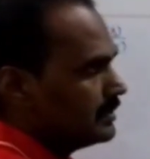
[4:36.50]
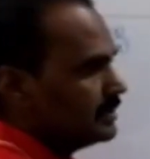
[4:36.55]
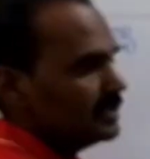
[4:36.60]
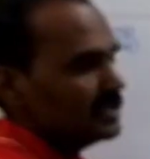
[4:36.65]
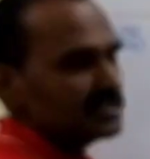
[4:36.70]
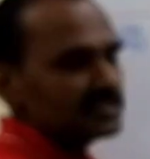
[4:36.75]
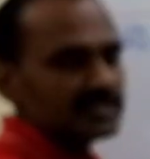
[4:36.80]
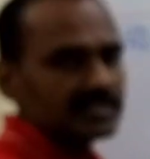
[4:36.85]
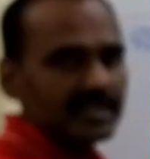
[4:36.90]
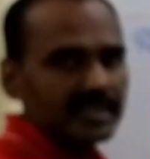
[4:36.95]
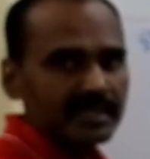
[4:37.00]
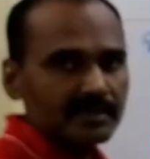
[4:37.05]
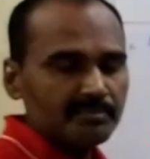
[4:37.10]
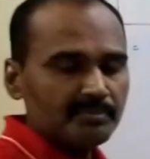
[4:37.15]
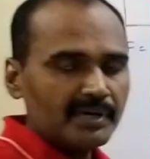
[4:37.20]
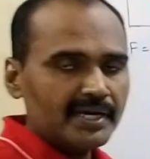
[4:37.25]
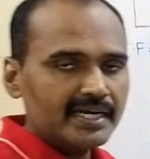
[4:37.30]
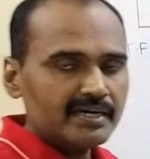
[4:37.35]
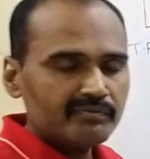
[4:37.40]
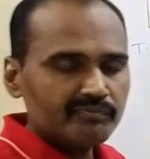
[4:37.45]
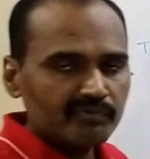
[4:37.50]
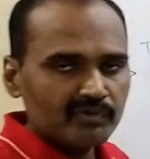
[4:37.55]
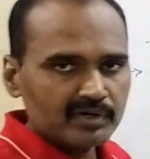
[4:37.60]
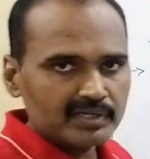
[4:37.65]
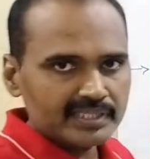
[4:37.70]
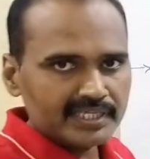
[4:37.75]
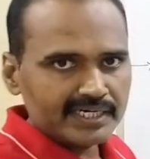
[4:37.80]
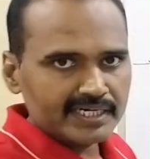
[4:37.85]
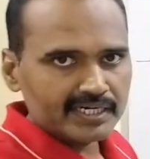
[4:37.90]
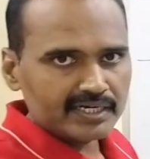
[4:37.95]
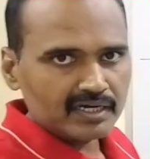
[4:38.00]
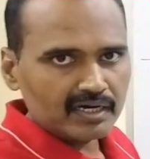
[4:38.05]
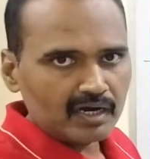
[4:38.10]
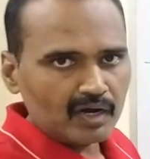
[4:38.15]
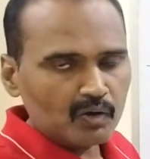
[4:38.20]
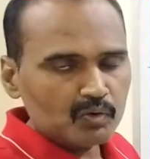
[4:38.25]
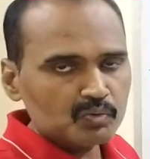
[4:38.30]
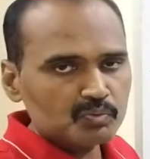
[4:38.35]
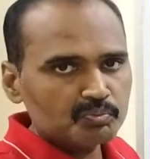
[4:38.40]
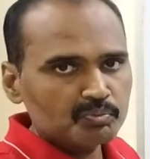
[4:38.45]
the statement for that
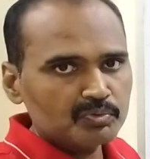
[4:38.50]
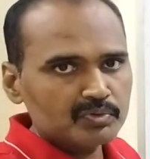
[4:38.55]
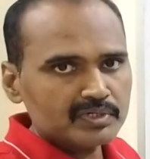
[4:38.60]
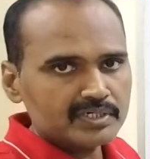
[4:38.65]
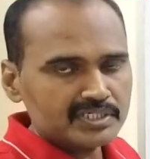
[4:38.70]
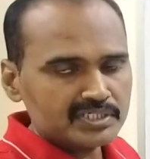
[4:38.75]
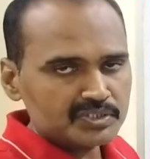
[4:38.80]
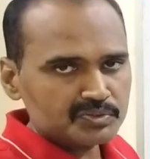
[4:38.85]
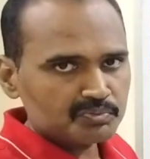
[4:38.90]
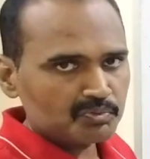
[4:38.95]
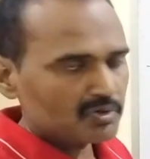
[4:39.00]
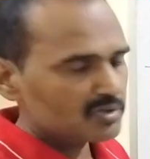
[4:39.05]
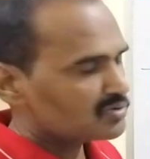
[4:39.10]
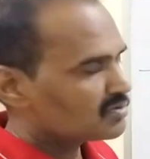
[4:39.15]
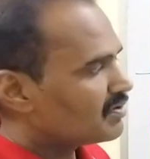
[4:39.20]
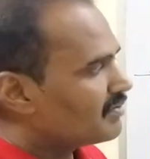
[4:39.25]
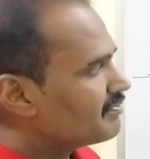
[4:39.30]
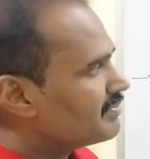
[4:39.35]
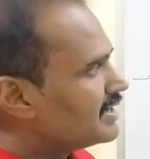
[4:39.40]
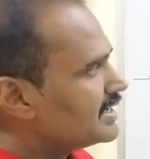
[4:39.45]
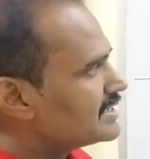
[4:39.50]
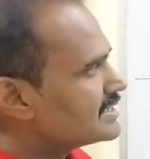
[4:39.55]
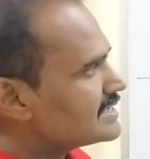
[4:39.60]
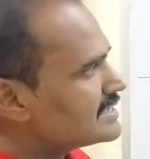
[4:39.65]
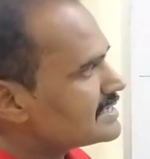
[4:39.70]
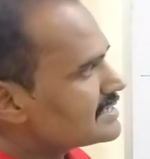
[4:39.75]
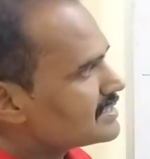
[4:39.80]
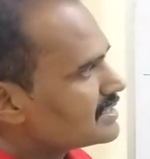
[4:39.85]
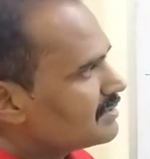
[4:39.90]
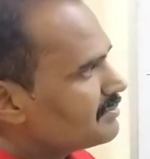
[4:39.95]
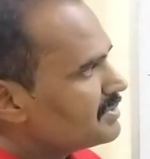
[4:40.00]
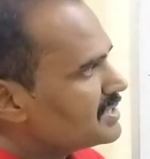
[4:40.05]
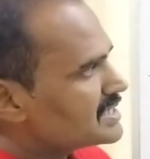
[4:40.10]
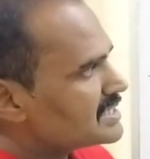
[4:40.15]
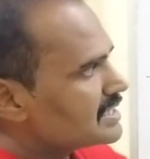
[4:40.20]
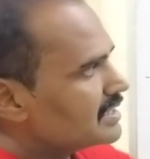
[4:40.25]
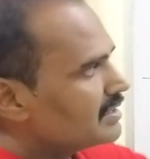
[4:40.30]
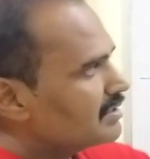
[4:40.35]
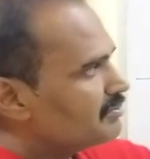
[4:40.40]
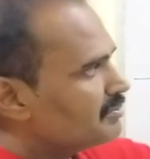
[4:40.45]
output response of that system
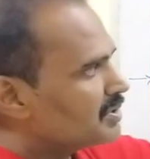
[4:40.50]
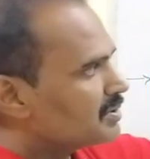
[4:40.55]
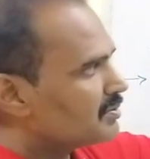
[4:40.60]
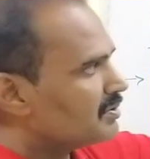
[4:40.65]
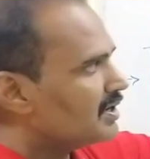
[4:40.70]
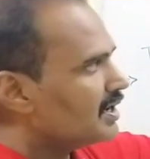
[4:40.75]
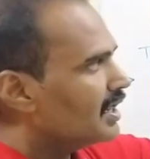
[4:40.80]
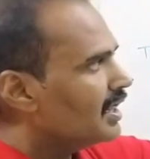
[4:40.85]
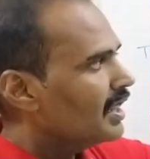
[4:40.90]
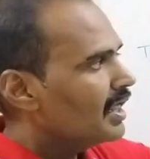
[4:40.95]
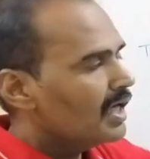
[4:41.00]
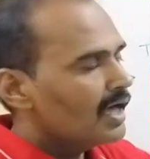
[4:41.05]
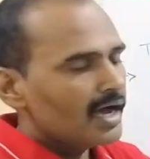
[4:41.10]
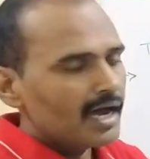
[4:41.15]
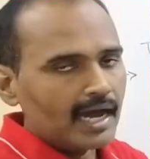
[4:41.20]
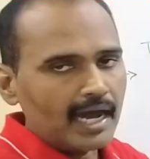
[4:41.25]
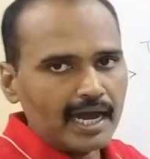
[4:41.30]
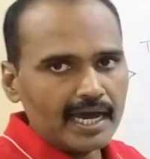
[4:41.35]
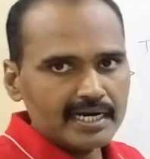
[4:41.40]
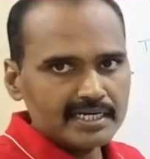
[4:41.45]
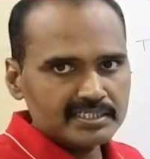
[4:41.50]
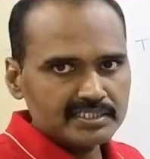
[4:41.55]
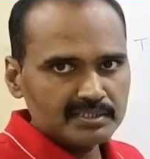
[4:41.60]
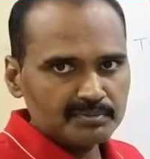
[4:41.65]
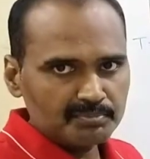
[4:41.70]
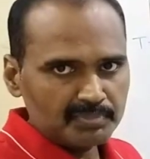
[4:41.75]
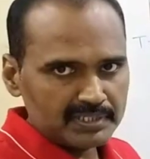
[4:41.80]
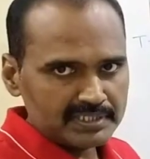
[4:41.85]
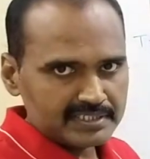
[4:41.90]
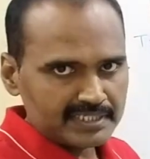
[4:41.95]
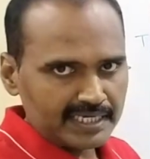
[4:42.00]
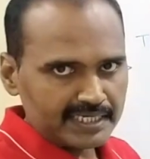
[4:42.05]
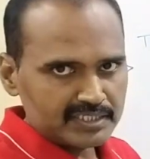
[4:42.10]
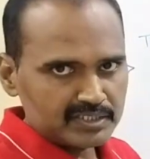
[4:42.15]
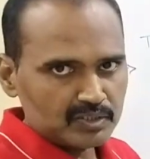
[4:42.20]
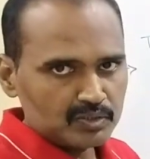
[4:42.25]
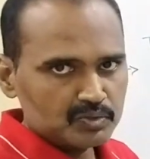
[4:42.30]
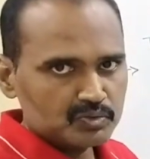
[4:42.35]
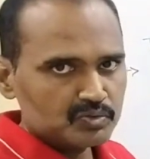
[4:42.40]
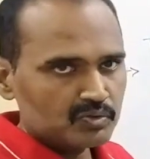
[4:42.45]
is nothing but what? Rg plus
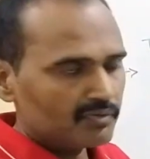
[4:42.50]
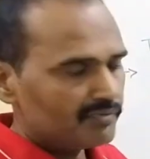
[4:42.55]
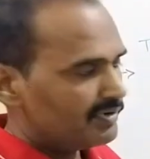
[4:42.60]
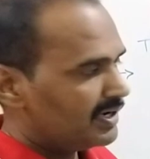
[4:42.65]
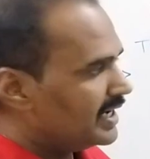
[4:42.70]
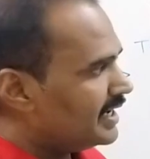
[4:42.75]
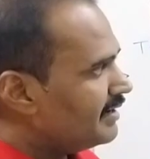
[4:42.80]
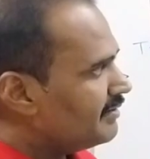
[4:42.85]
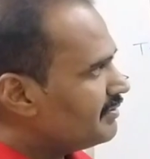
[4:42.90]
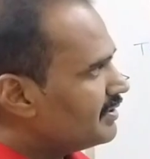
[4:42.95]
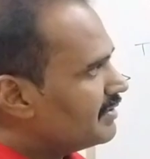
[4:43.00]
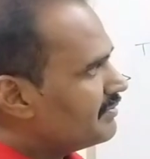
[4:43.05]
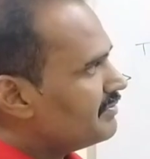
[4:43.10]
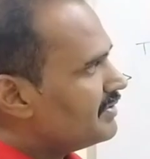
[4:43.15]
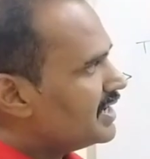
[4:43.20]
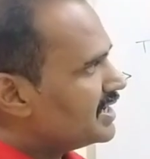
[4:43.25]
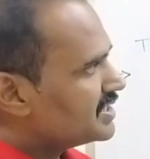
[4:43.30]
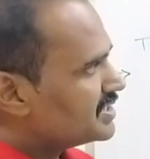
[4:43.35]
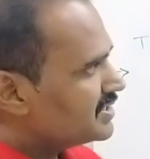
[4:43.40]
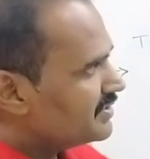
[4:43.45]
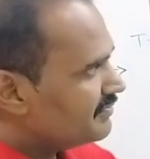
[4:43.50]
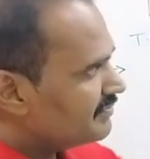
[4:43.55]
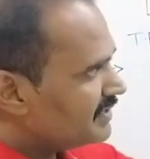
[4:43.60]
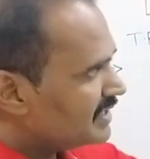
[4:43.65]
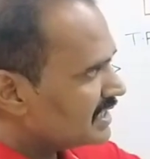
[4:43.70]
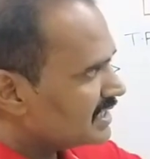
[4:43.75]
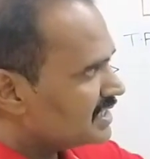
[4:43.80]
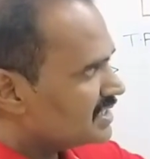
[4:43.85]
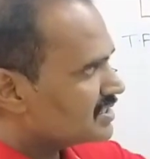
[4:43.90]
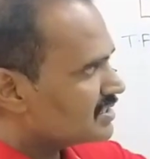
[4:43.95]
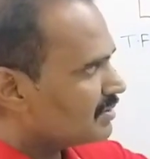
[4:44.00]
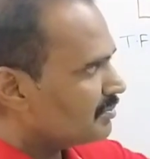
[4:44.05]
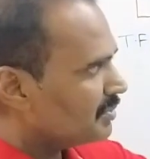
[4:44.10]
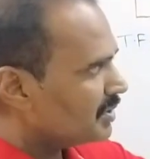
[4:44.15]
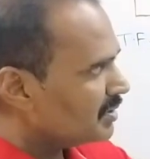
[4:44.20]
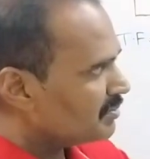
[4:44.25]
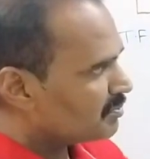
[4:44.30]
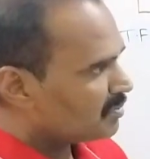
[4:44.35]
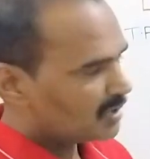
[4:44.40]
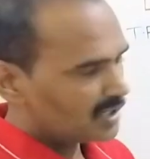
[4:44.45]
X. So whenever we are shifting the
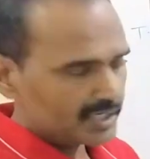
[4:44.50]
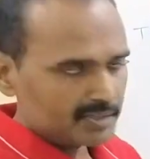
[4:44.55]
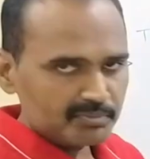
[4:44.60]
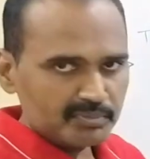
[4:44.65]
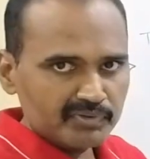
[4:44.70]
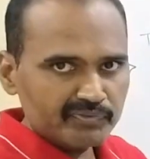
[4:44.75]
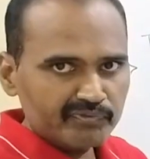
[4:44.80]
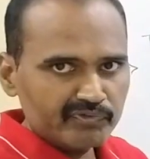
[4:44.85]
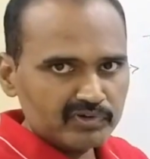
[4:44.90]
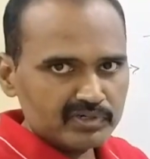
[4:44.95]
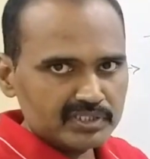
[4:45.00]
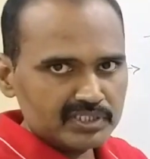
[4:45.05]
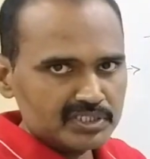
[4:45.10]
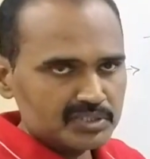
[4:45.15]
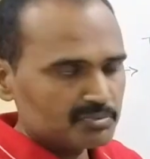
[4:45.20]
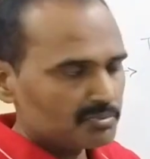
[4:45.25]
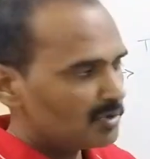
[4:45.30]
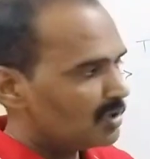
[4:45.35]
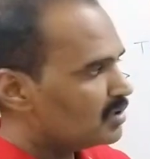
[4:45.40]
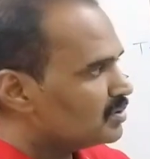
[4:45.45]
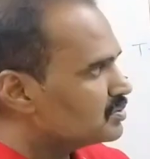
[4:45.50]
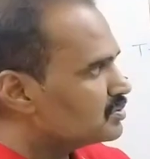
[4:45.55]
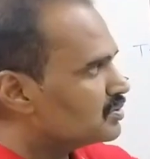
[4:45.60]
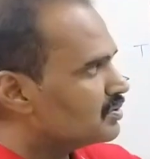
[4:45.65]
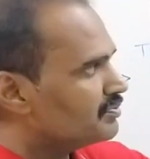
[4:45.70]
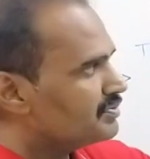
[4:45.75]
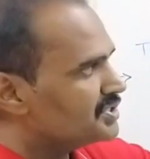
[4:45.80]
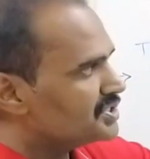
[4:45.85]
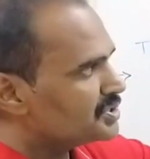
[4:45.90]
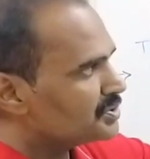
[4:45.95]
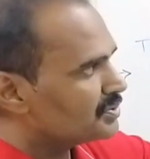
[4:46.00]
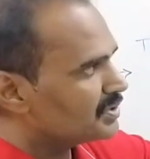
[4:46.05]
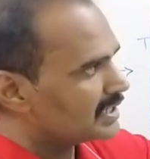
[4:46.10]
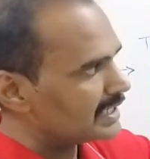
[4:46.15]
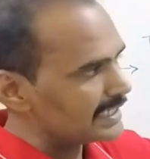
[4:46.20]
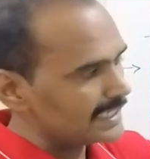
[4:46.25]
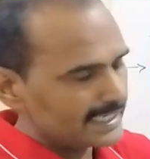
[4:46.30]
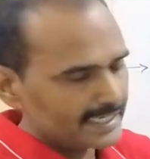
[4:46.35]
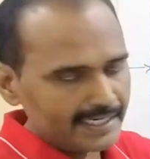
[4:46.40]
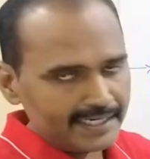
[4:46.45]
summing point before this block, so we should
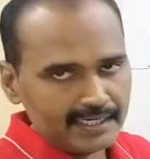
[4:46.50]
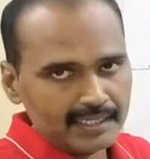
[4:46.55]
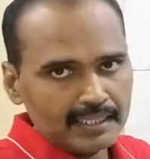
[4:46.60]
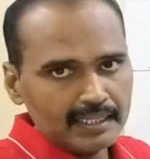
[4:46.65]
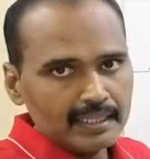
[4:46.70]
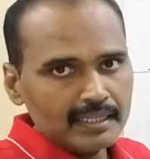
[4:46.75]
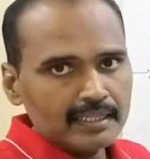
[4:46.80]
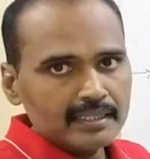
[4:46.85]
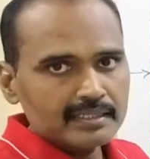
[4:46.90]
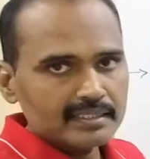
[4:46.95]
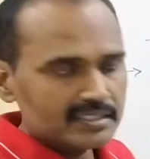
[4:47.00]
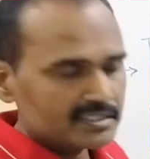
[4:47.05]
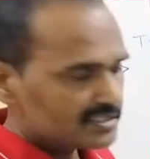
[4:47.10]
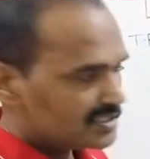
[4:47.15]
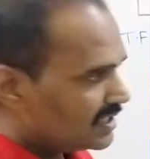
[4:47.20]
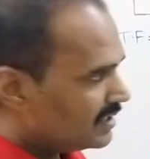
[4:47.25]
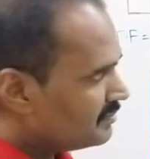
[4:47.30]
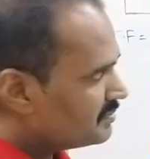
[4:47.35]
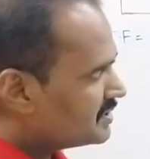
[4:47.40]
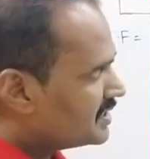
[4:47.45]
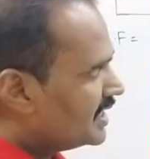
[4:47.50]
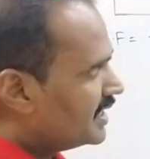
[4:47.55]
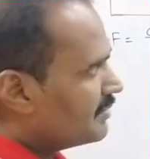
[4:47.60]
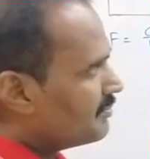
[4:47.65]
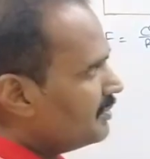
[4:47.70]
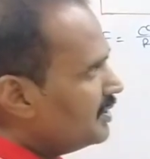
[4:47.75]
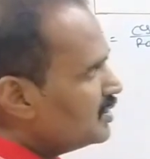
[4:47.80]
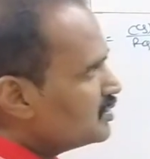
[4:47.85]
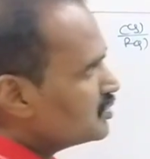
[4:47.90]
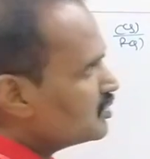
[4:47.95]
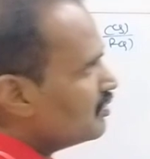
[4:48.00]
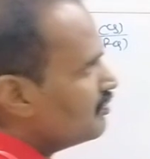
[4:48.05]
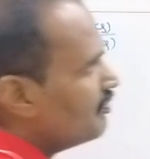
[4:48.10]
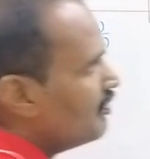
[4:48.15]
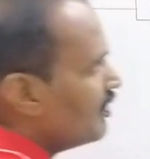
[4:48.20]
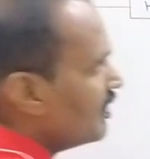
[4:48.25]
retain the same statement. So